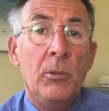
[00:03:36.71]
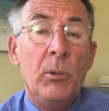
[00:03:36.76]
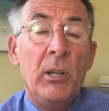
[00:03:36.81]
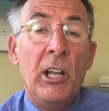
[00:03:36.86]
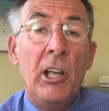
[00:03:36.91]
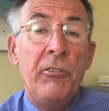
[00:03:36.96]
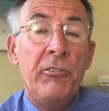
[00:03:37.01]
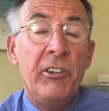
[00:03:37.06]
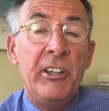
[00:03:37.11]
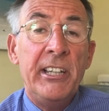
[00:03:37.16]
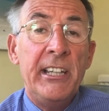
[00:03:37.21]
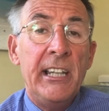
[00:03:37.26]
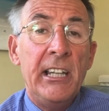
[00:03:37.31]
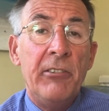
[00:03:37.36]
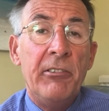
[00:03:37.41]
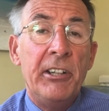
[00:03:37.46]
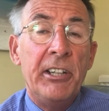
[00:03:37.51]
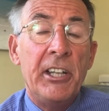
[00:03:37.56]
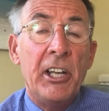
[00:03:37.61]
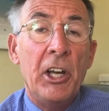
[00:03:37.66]
Well, over a
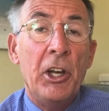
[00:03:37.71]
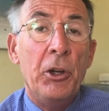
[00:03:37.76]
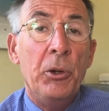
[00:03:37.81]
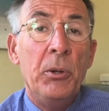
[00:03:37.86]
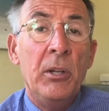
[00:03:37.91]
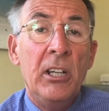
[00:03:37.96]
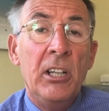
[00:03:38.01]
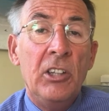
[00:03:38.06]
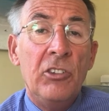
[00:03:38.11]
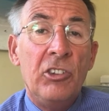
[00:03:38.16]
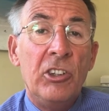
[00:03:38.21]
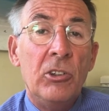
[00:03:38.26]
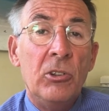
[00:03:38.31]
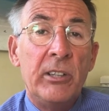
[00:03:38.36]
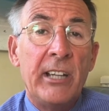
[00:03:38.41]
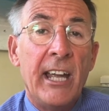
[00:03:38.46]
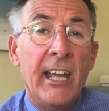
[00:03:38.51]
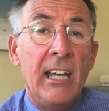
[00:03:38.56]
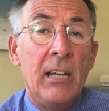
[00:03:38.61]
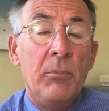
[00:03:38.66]
year ago, Jill
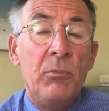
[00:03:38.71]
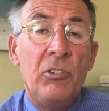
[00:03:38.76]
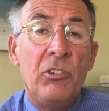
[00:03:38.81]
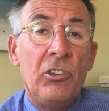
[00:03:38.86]
came